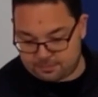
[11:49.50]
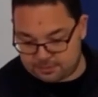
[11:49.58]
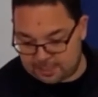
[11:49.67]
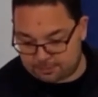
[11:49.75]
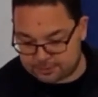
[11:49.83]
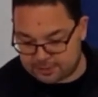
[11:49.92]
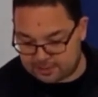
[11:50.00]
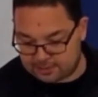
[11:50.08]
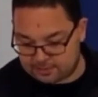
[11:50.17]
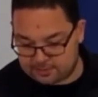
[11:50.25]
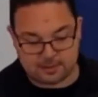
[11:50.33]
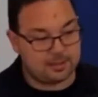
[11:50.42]
10%
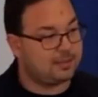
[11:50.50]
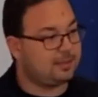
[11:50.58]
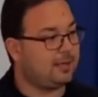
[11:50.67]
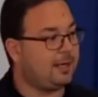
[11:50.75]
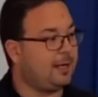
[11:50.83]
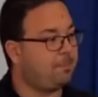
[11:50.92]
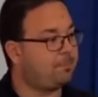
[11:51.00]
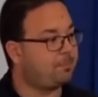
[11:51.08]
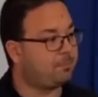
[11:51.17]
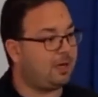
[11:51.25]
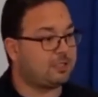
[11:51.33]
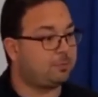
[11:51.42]

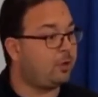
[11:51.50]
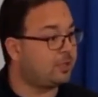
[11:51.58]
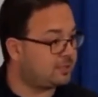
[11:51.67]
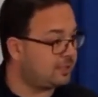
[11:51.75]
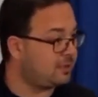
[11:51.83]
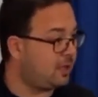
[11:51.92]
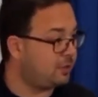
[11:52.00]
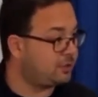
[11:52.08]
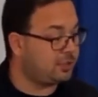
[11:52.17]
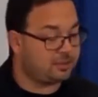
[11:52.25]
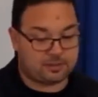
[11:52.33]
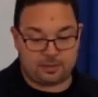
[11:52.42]
by deploying this
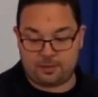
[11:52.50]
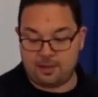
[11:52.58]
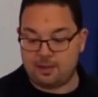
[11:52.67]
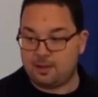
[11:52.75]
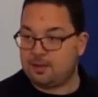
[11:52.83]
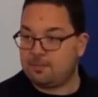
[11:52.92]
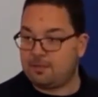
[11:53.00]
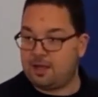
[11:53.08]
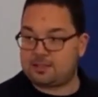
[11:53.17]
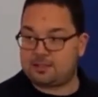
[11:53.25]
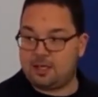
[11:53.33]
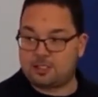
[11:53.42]
technology. So
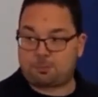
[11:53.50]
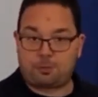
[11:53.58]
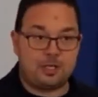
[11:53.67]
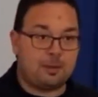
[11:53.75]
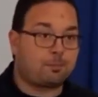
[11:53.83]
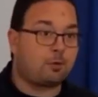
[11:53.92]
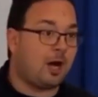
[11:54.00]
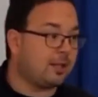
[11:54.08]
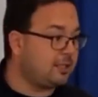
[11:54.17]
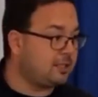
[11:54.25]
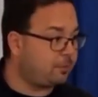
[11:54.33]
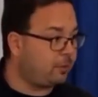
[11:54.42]
it's pretty
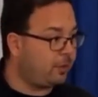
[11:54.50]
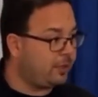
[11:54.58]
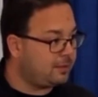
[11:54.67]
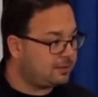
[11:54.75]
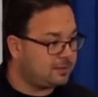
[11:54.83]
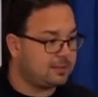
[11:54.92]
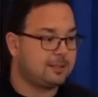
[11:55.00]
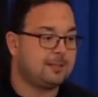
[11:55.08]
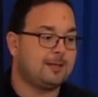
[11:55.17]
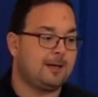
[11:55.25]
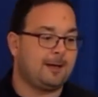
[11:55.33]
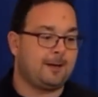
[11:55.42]
broadly deployed,
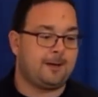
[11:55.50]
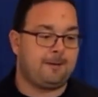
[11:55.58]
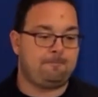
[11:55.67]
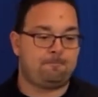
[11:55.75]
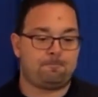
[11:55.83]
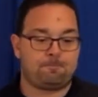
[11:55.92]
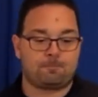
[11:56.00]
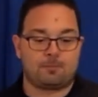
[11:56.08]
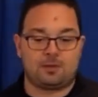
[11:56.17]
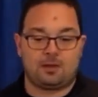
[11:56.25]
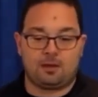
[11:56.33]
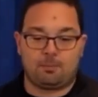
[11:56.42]

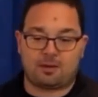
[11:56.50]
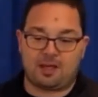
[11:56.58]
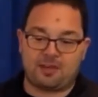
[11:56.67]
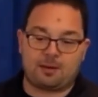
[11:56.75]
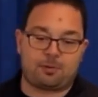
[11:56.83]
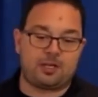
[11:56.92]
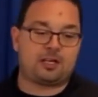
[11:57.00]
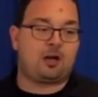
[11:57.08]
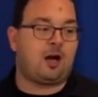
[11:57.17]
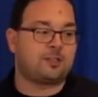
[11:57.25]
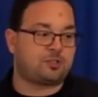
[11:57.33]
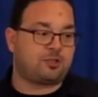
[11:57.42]
but I think pretty
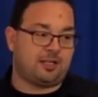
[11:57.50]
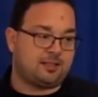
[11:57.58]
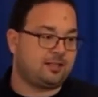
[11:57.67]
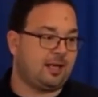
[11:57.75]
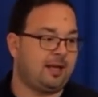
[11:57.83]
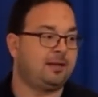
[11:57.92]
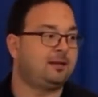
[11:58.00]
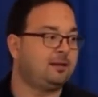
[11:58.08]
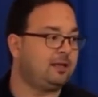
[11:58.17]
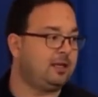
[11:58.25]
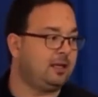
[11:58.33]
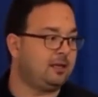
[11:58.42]
concentrated today
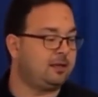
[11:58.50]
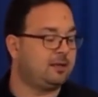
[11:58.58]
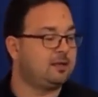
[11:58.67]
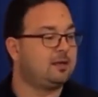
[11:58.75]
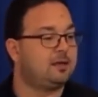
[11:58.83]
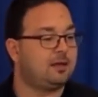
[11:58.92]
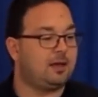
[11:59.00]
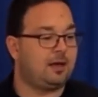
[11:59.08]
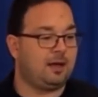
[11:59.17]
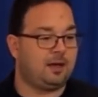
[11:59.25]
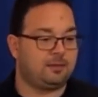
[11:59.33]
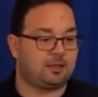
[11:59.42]
in
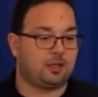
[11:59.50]
the